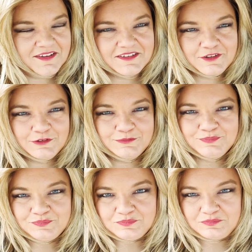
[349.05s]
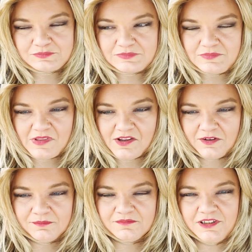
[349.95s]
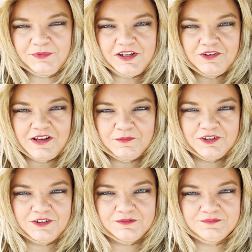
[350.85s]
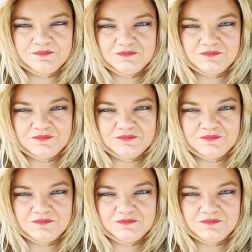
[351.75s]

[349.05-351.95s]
So let me know down below.